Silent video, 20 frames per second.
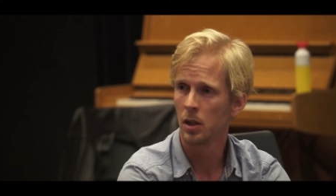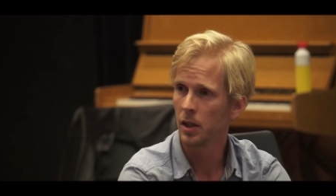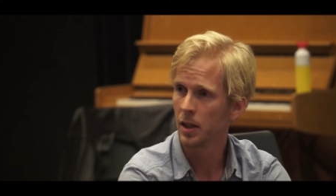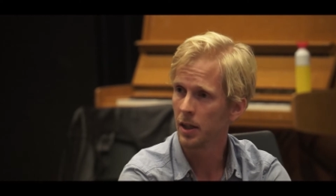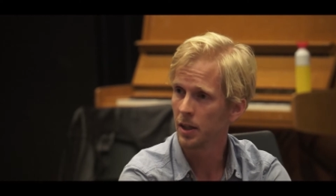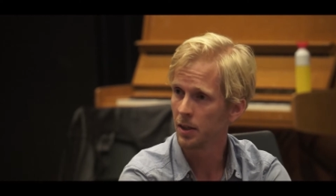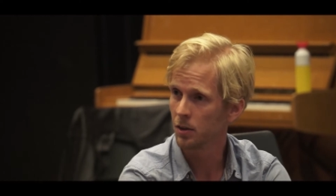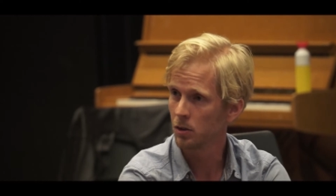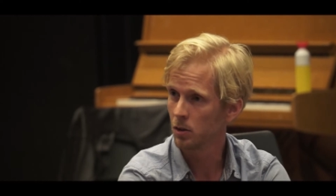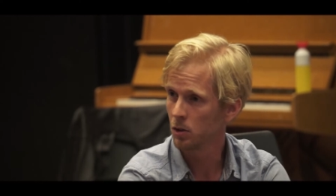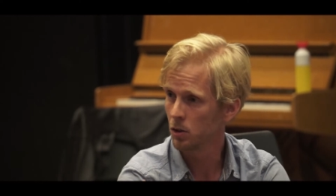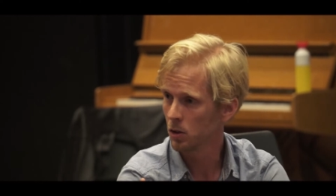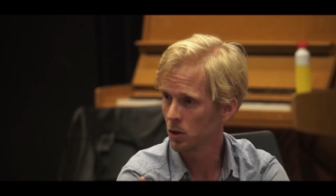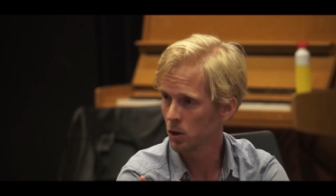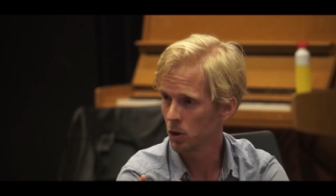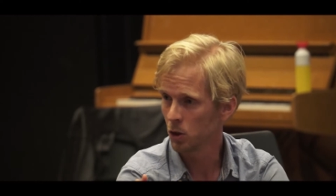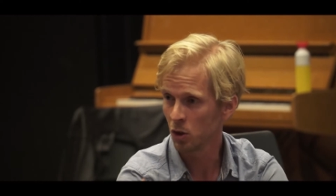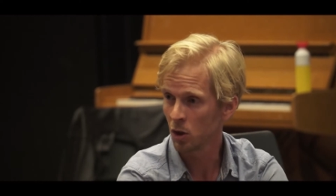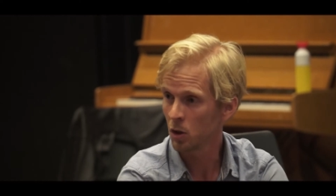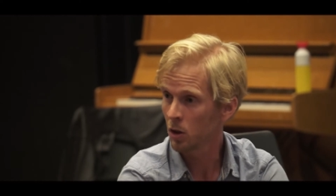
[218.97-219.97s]
and
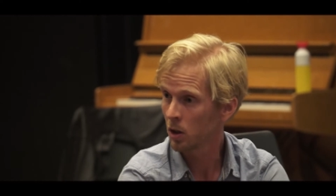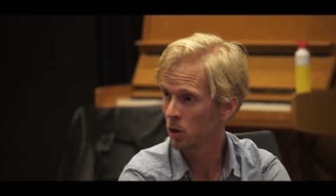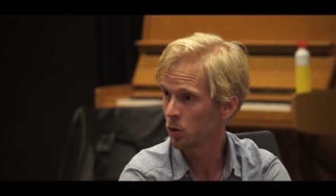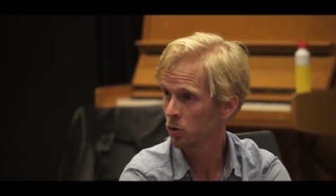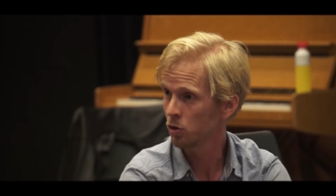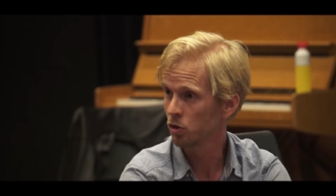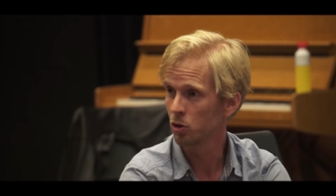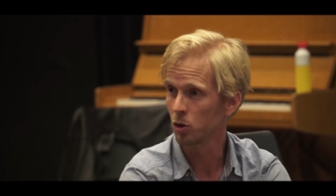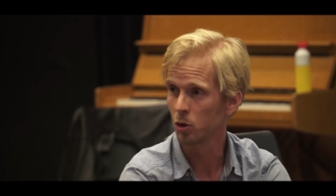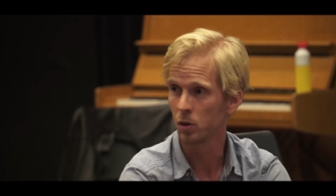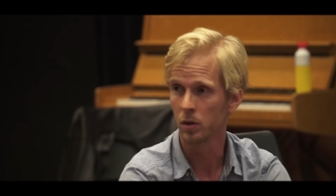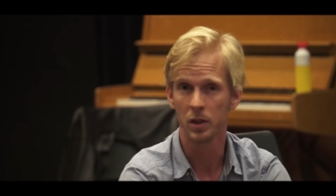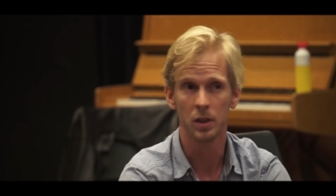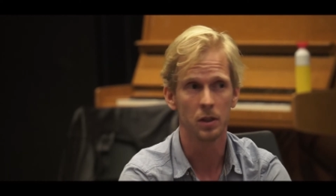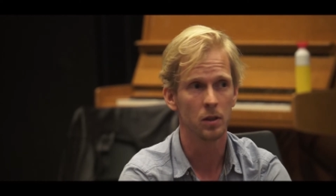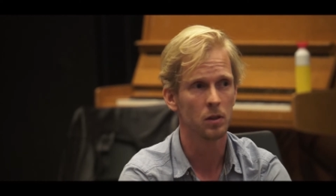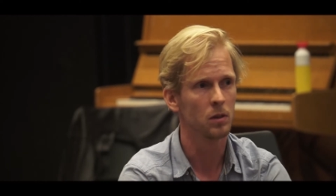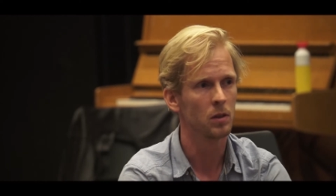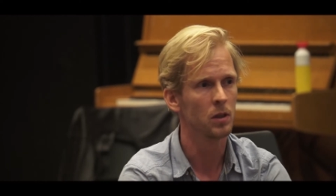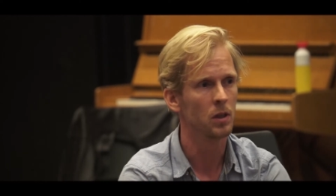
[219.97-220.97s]
your own story.
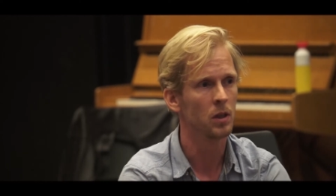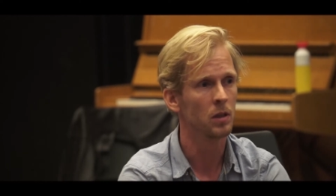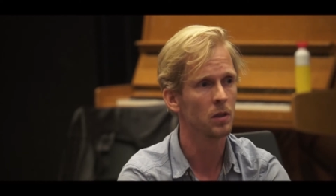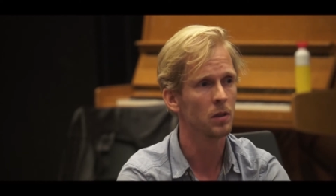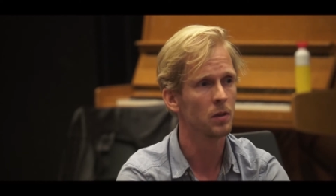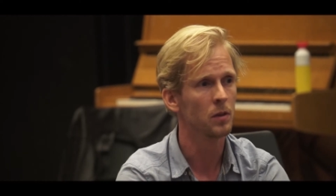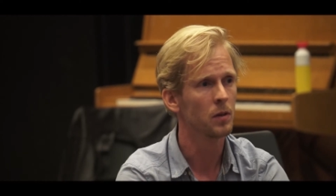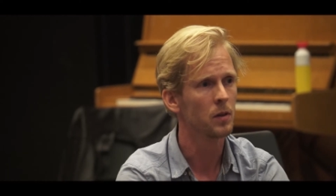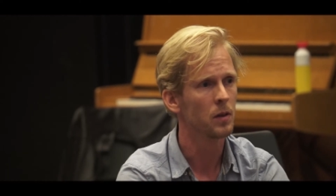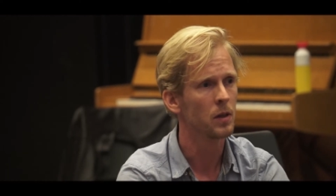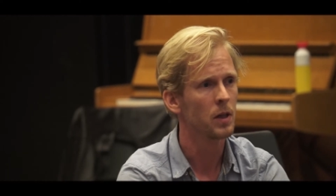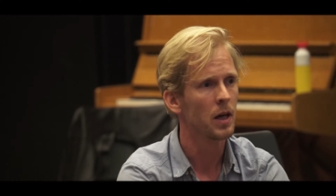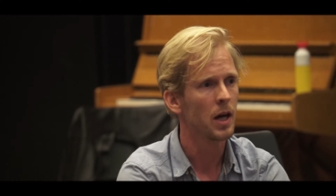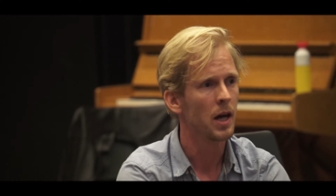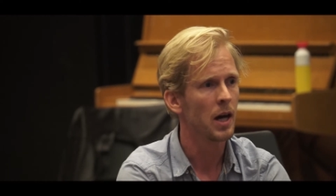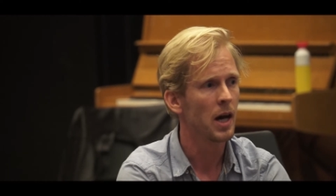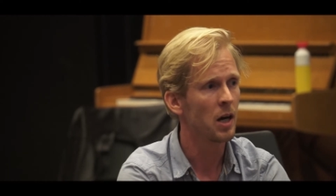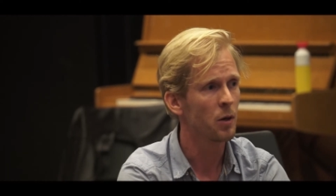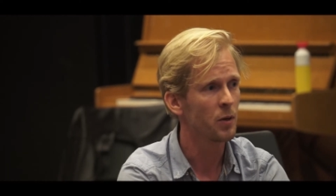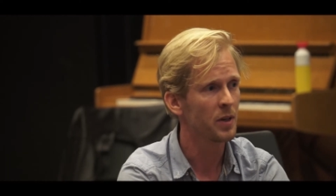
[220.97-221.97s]

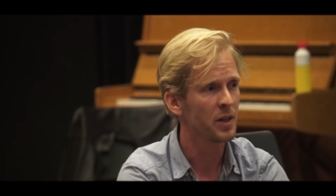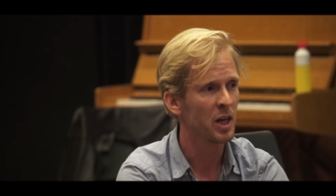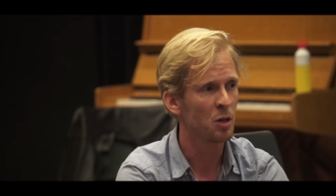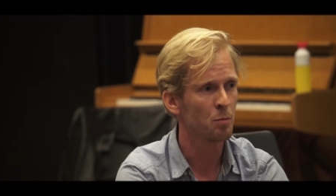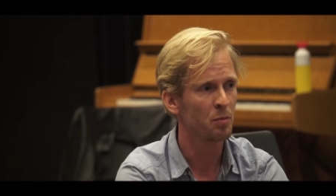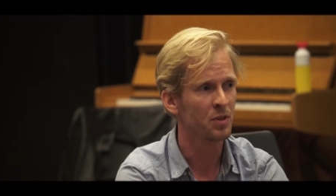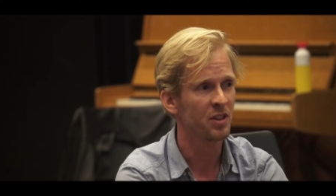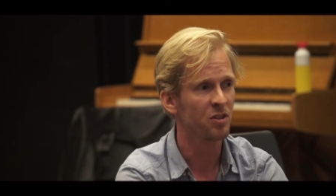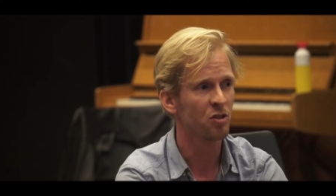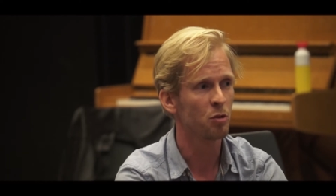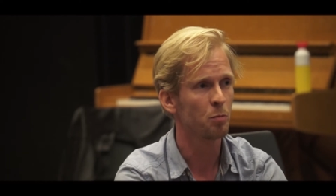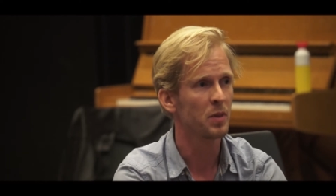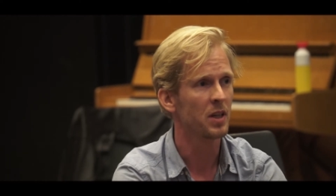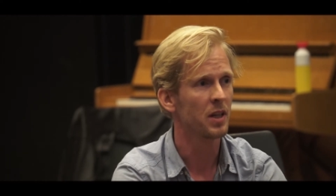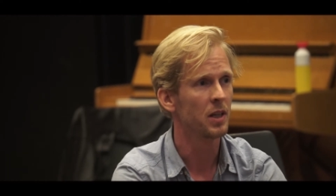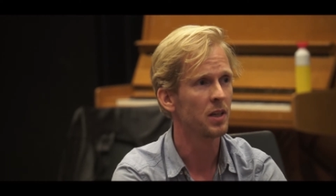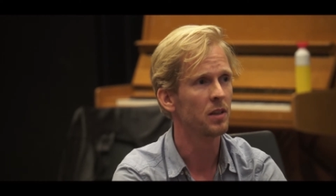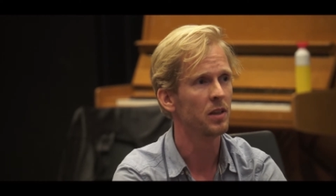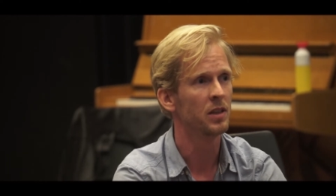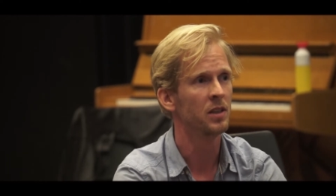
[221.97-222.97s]
How can I
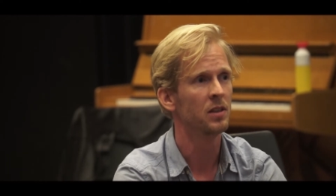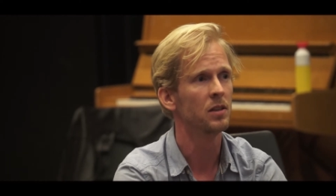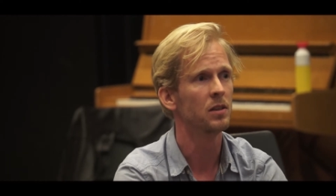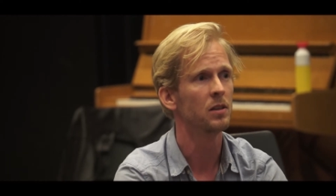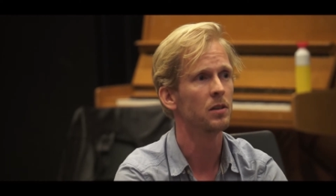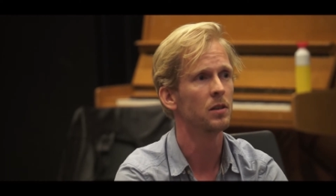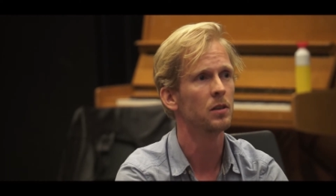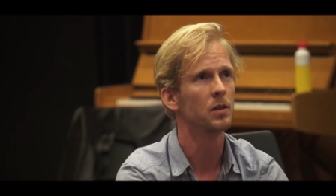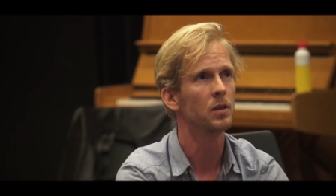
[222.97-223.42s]
participate in